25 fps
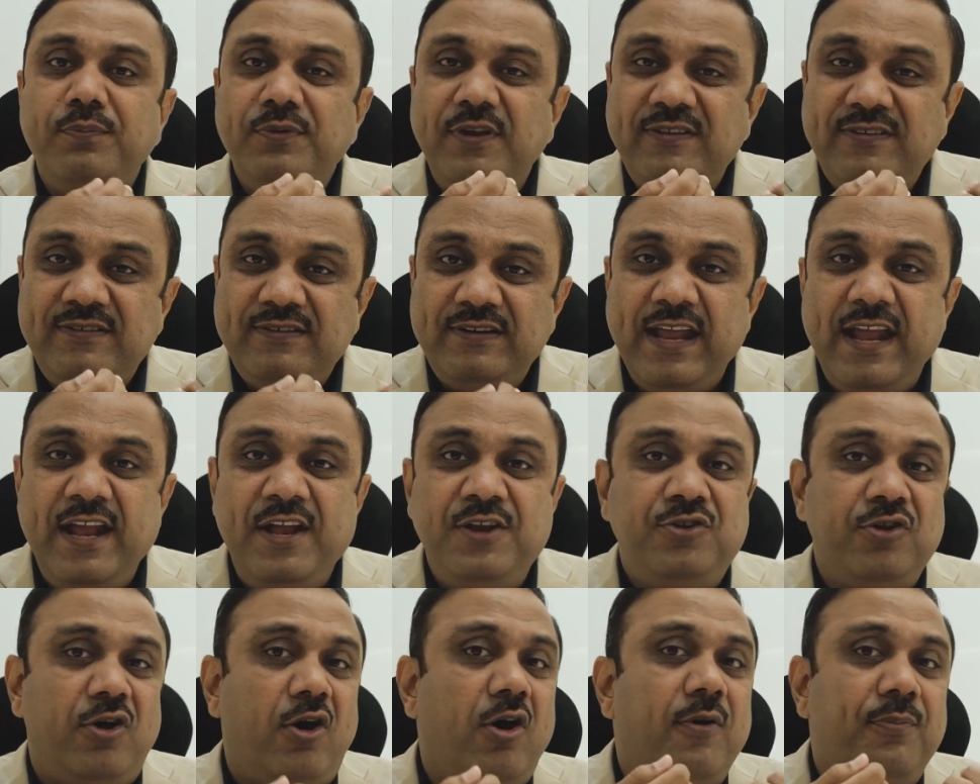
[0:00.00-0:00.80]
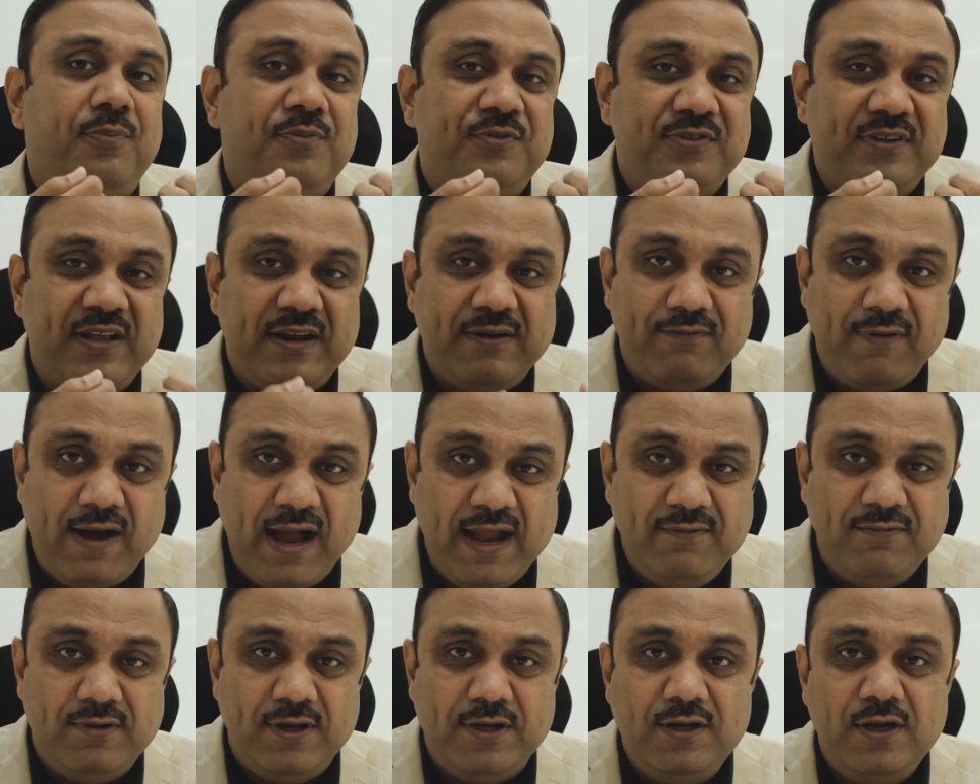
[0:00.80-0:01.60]
the stage of
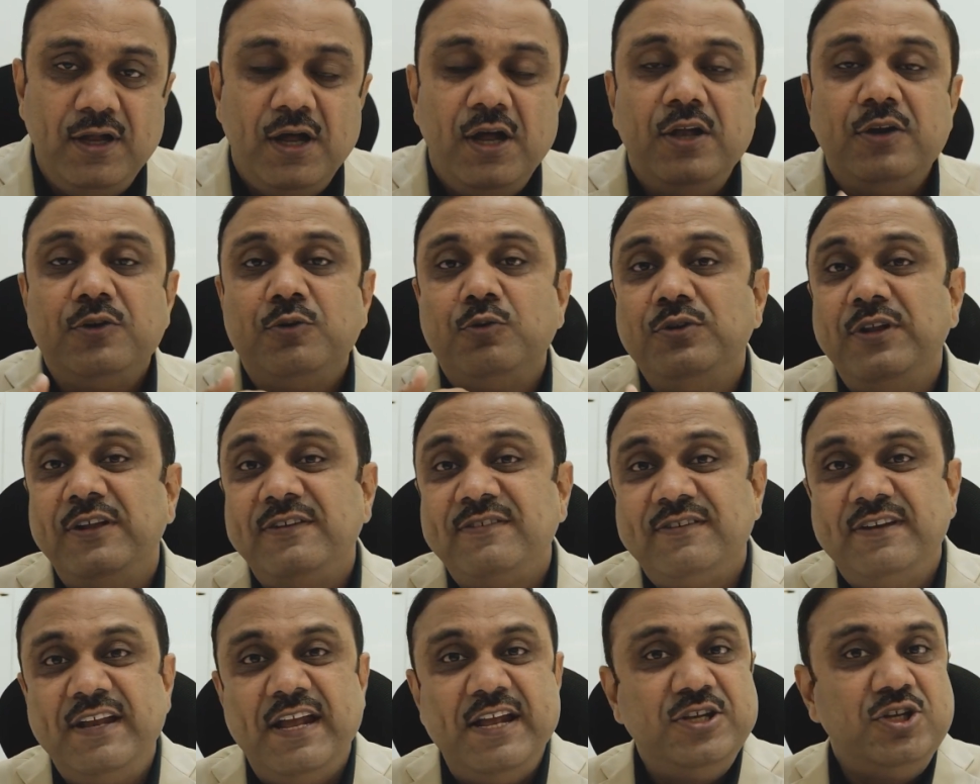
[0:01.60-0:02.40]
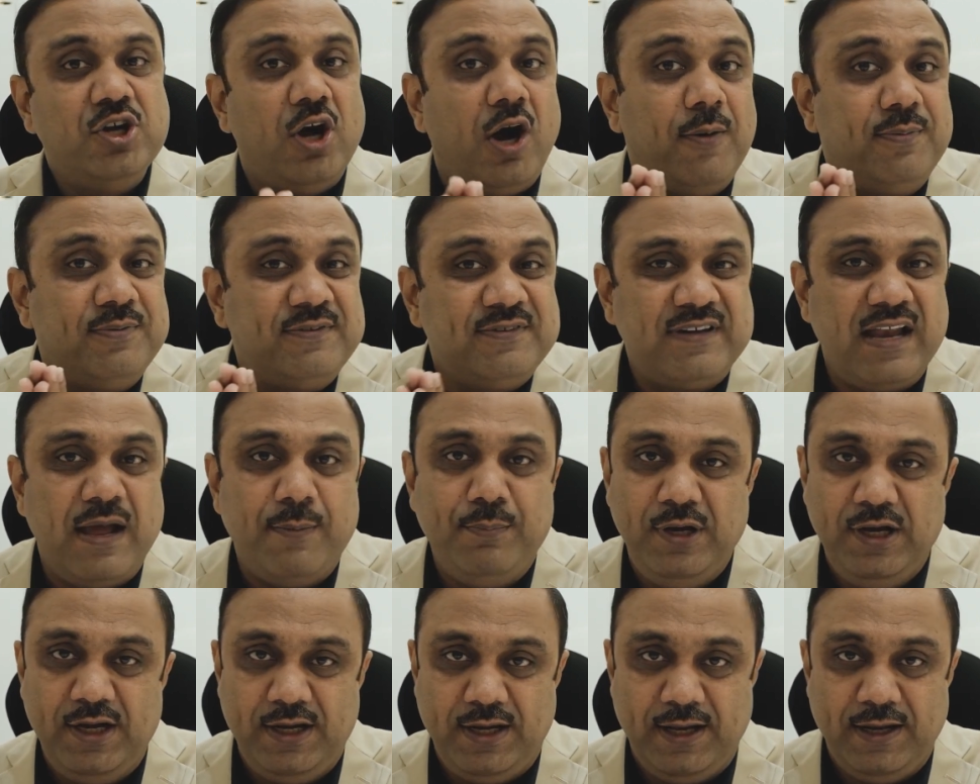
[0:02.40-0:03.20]
survival to the stage of
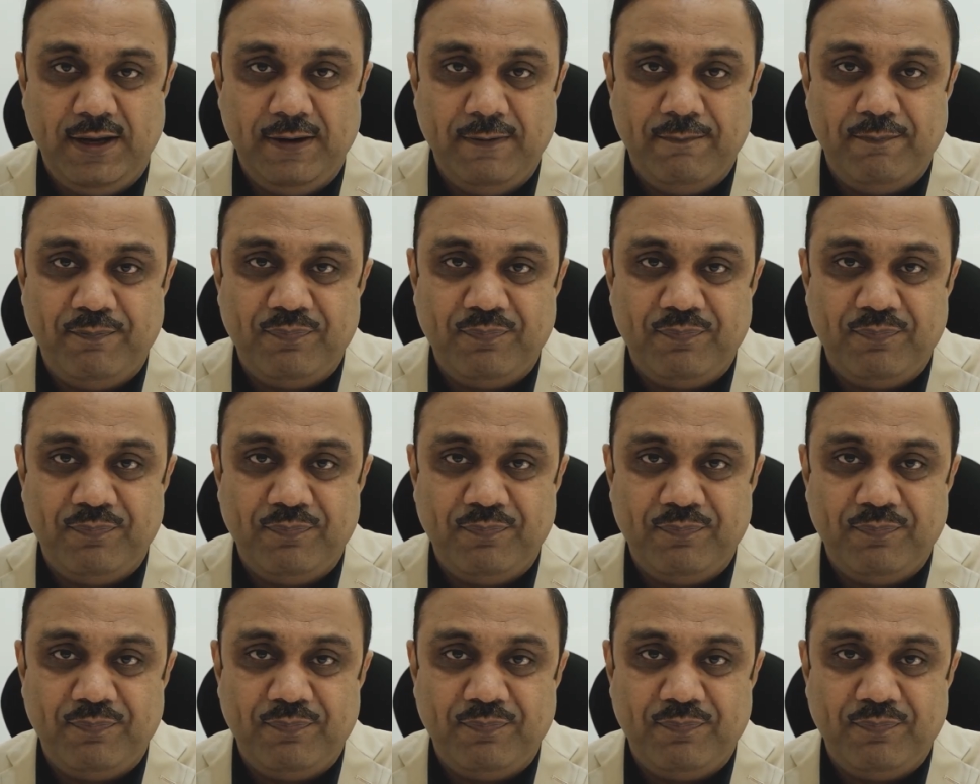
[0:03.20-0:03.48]
stability,